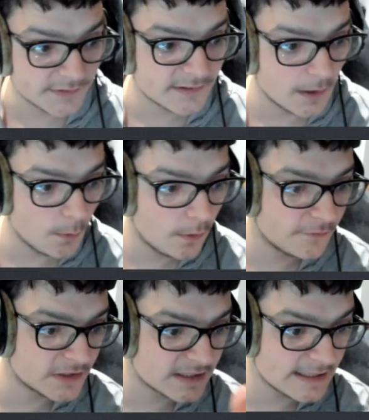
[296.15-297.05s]
So
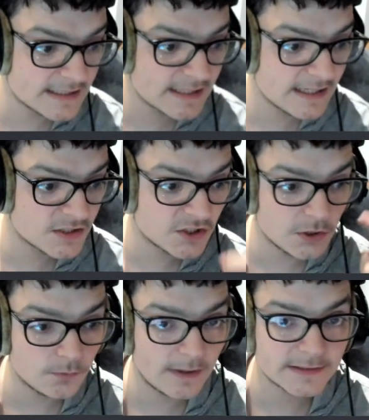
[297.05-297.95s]
obviously tier
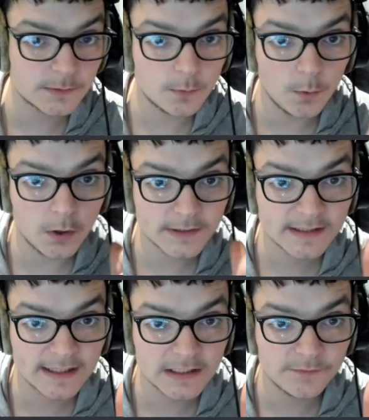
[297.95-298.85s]
2 random reward.
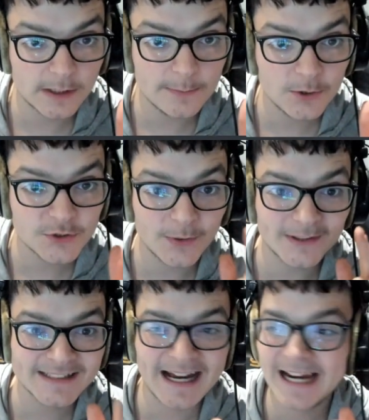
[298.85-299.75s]
Thank you very much. We've
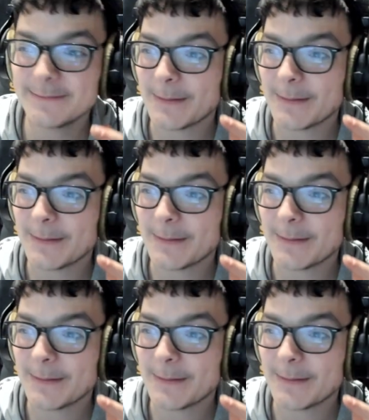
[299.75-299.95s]
got time in a